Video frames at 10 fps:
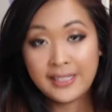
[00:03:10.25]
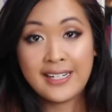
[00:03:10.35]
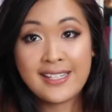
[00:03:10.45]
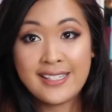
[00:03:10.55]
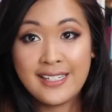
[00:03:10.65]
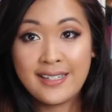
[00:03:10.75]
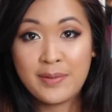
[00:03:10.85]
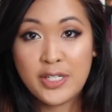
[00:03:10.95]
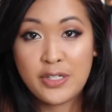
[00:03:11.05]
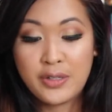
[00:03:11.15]
The next thing I'm
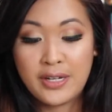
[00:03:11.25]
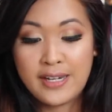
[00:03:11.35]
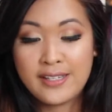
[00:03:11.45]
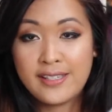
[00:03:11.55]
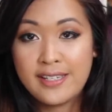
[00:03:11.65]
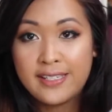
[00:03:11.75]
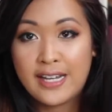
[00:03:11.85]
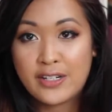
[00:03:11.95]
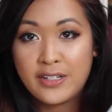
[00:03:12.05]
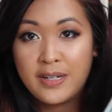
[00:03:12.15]
going to show you guys is
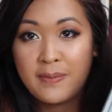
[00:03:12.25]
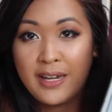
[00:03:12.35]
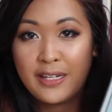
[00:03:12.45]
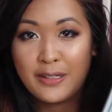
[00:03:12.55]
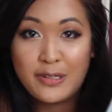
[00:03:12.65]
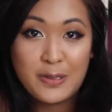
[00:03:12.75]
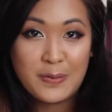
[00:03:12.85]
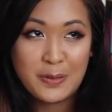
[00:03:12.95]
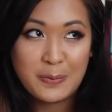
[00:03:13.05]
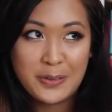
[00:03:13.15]
actually my
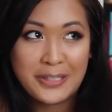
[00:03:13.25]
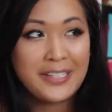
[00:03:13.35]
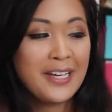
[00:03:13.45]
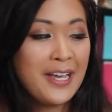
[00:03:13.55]
YouTube notebook.